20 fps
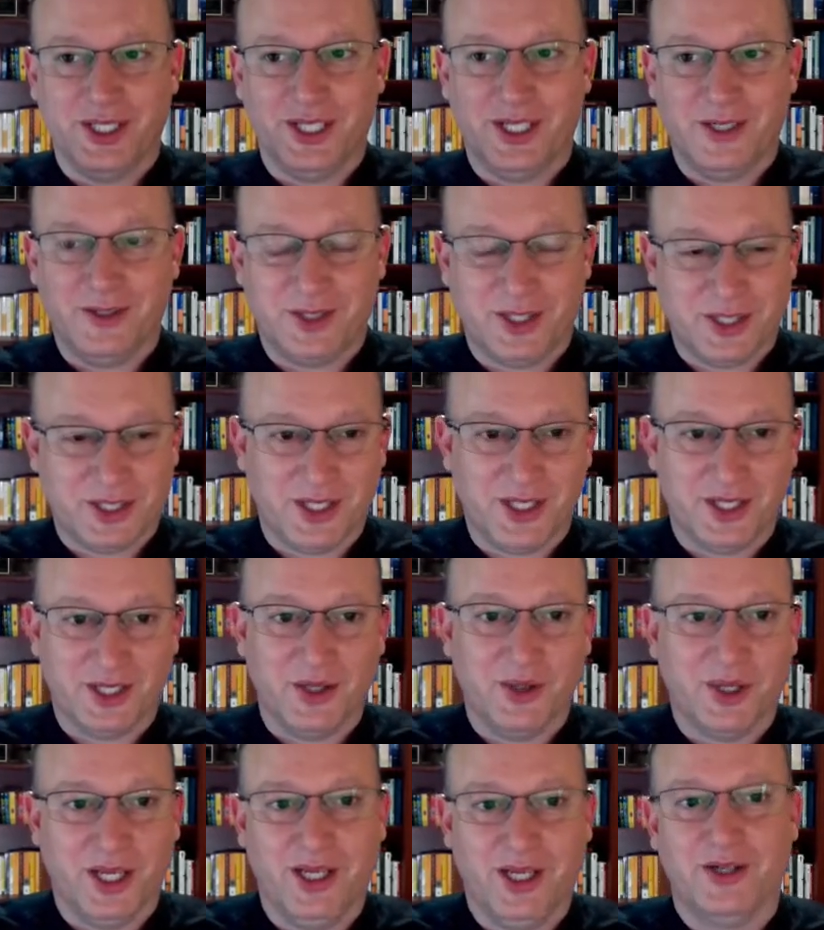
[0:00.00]
and then it's just
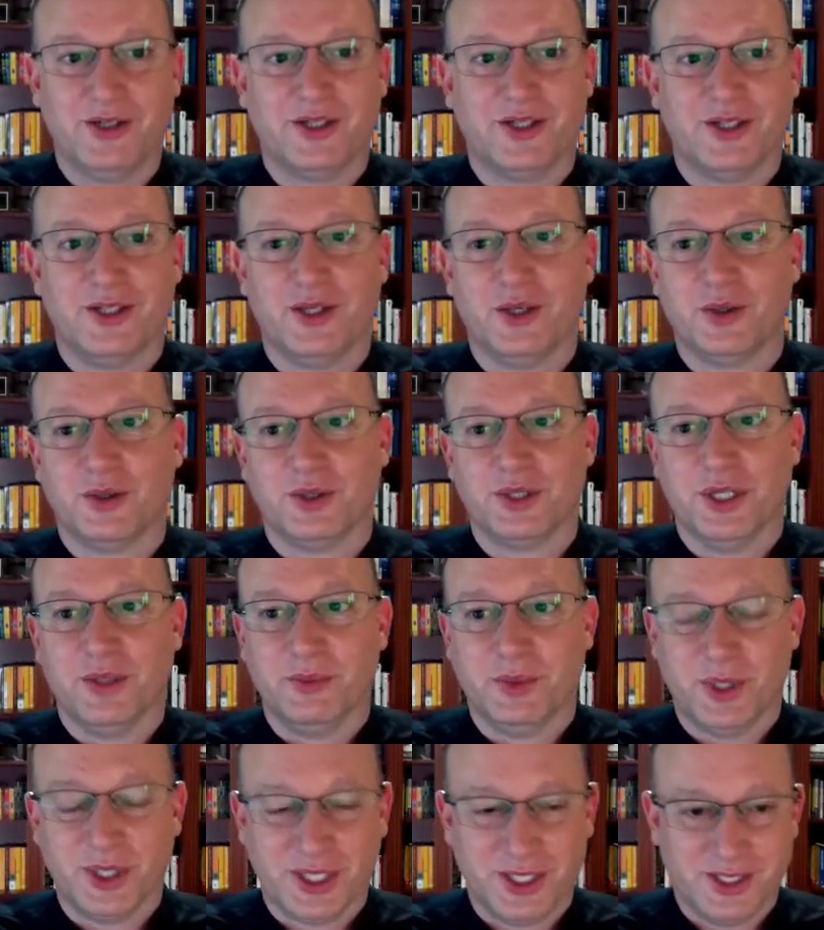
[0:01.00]
like, okay, here's the total
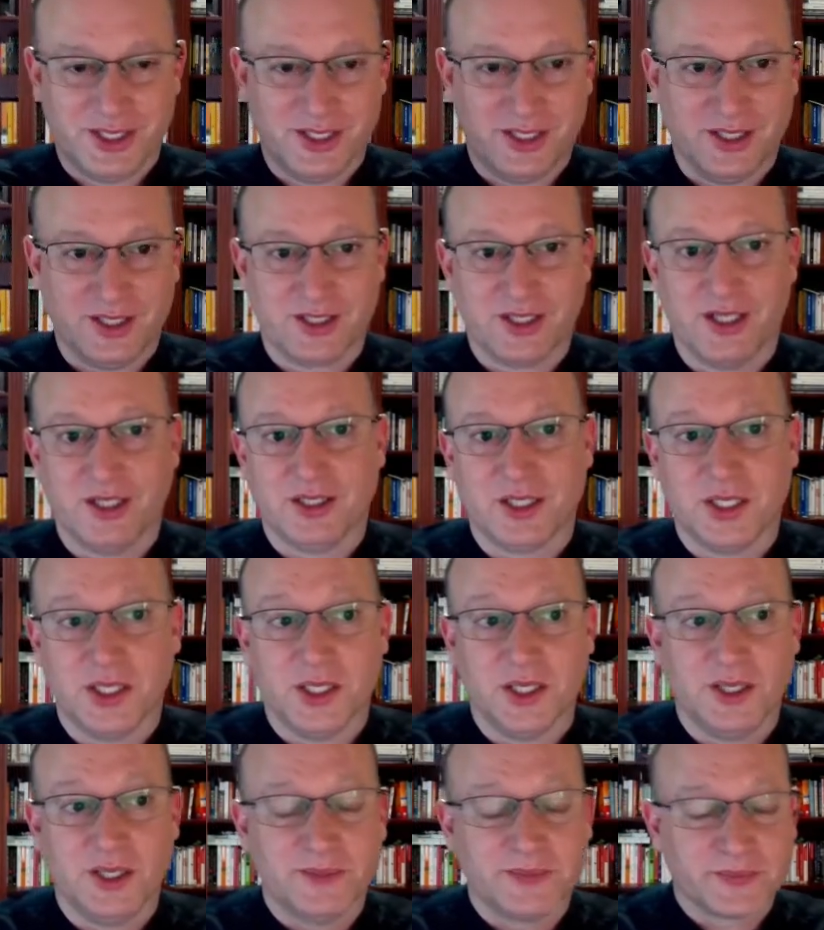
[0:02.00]
number, because it just got
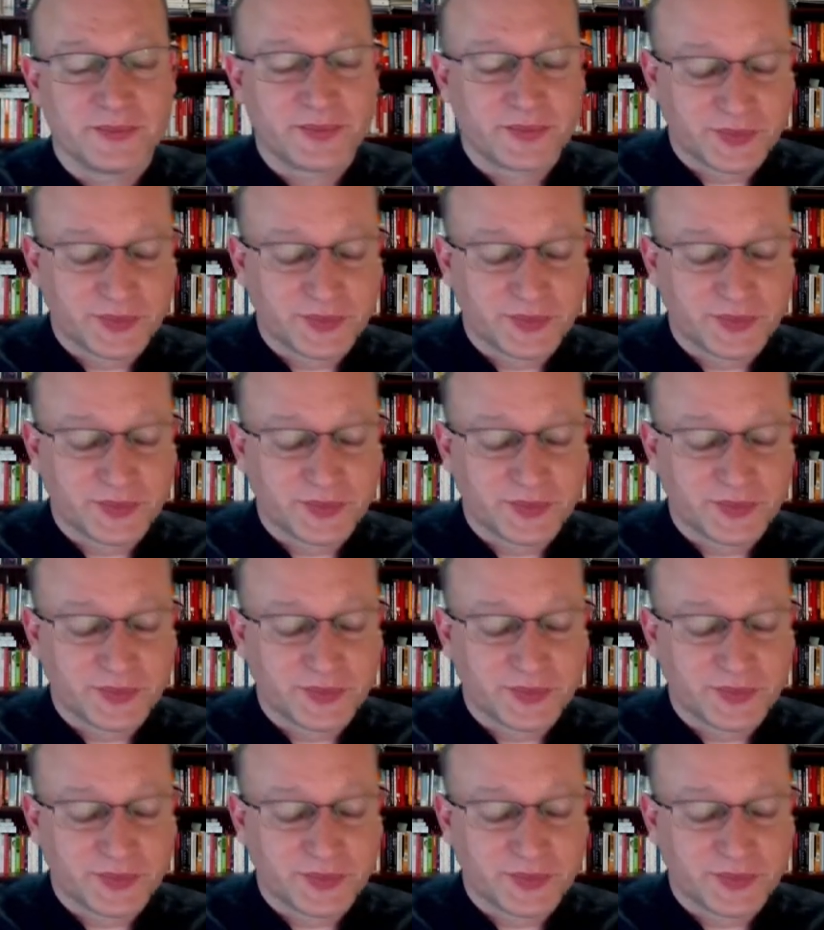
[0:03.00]
silly.